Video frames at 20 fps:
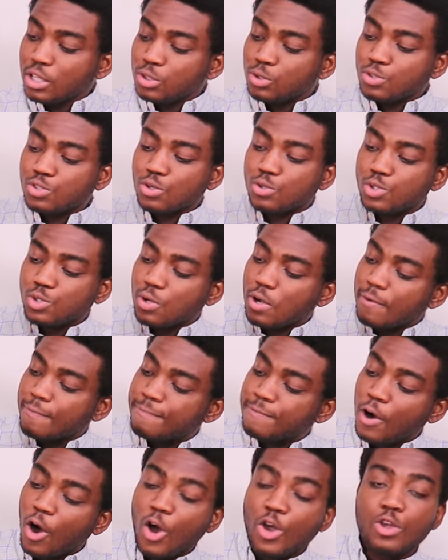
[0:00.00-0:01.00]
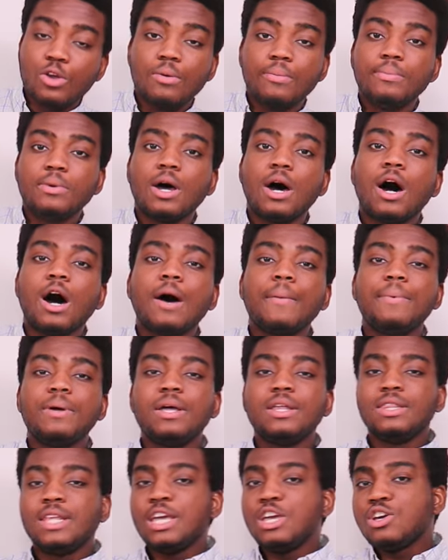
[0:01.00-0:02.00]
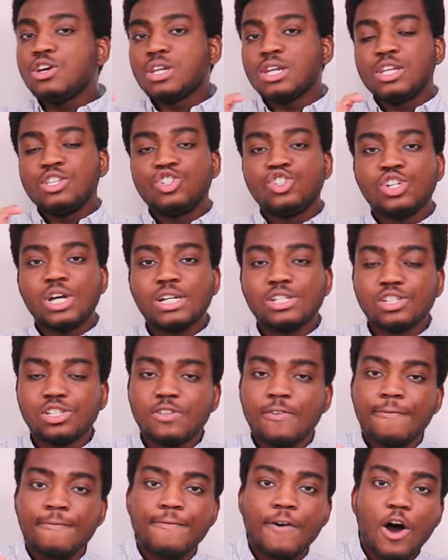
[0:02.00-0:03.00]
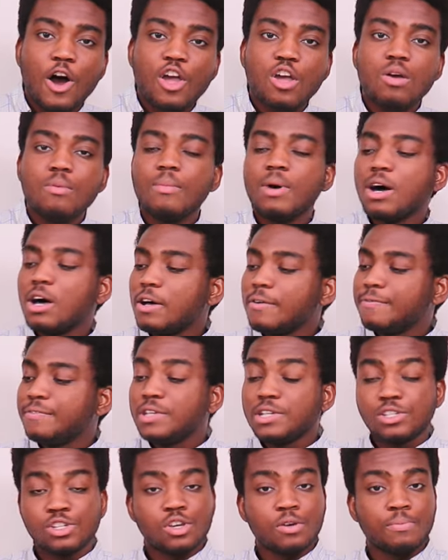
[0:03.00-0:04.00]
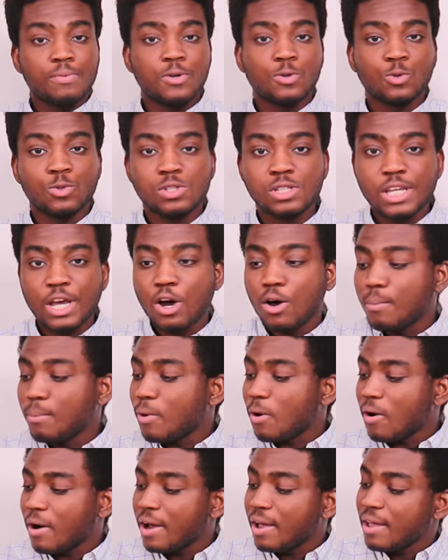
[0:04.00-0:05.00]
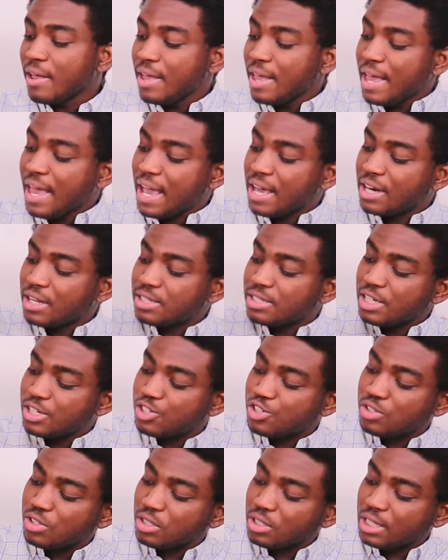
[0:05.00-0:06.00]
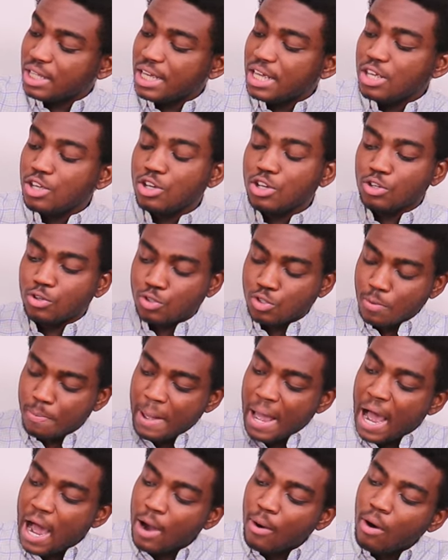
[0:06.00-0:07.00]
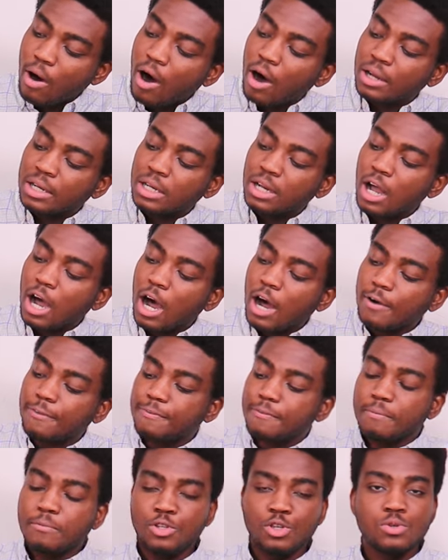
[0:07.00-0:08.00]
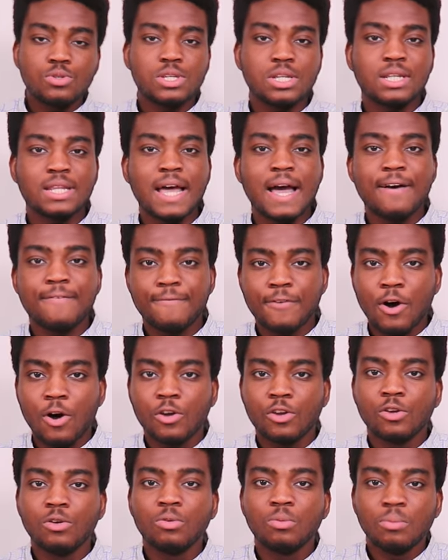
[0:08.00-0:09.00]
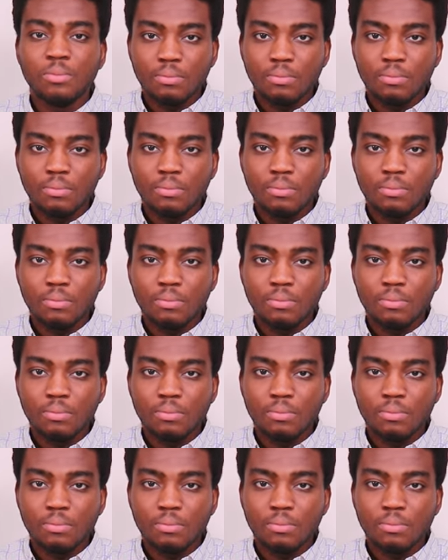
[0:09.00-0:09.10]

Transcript: There's also a volume knob that you can adjust the volume of this computer soundbar. And additionally, you can also power on and off using that volume